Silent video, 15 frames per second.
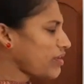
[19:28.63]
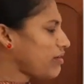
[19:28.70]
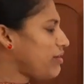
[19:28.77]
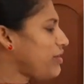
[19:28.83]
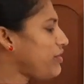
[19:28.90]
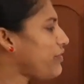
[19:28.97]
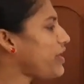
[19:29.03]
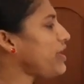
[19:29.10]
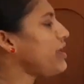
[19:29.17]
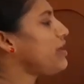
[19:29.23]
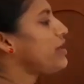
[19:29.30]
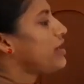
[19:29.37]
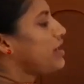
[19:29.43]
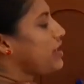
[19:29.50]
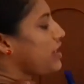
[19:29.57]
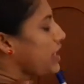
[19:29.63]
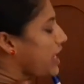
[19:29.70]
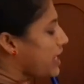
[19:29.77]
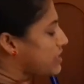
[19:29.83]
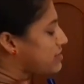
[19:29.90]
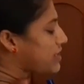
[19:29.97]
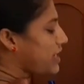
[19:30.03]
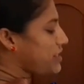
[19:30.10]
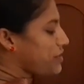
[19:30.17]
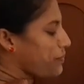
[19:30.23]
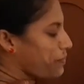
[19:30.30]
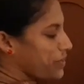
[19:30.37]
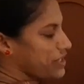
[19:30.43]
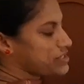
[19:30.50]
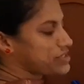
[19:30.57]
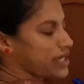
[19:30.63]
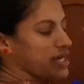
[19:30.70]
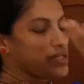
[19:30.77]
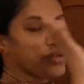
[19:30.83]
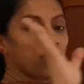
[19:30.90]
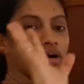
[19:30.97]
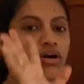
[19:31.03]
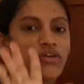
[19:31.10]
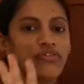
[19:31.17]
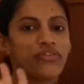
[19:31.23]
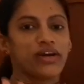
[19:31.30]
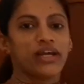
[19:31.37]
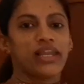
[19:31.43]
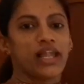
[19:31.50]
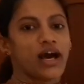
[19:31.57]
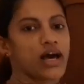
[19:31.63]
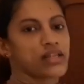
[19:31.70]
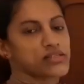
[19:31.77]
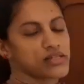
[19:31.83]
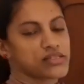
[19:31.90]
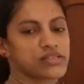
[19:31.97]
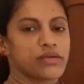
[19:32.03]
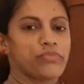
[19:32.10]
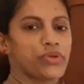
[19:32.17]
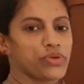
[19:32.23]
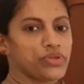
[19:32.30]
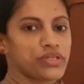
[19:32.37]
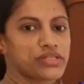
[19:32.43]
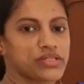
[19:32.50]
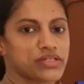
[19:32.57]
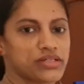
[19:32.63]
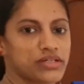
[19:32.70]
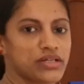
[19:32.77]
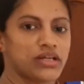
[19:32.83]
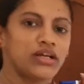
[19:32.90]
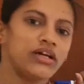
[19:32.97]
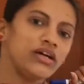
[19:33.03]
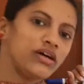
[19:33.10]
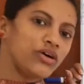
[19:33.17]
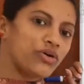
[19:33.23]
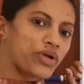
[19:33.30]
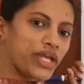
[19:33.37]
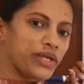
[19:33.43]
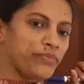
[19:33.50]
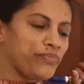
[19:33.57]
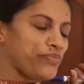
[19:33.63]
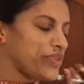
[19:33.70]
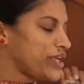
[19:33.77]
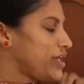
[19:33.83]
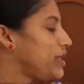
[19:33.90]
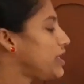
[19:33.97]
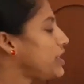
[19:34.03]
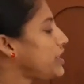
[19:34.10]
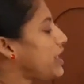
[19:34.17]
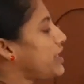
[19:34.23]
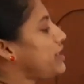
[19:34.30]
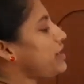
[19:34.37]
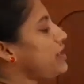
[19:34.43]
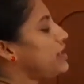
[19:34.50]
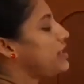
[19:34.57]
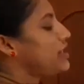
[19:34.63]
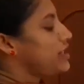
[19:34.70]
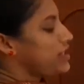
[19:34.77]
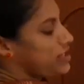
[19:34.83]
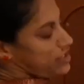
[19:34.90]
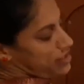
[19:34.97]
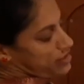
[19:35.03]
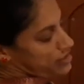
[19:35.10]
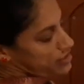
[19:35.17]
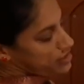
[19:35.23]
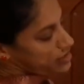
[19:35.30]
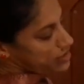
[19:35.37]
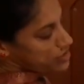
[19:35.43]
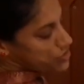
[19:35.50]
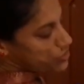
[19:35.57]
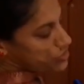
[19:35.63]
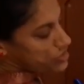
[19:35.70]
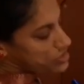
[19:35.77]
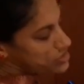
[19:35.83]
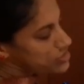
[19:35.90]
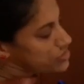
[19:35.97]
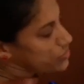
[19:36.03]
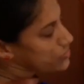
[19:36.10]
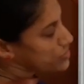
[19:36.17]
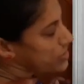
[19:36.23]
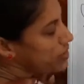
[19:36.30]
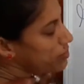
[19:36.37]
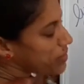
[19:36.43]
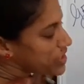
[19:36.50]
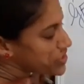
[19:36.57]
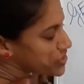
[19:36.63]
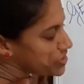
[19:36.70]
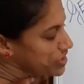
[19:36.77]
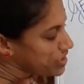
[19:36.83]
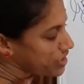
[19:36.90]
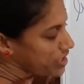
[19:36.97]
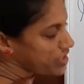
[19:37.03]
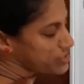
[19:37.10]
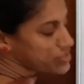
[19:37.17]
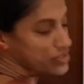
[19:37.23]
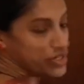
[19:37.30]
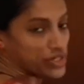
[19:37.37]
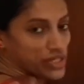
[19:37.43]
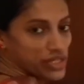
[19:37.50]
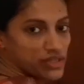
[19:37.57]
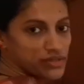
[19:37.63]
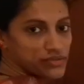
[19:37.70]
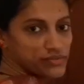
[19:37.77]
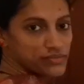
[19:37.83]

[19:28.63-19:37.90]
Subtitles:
Anyway, A site, P site of larger subunit. Okay, then so this is also the machinery is ready.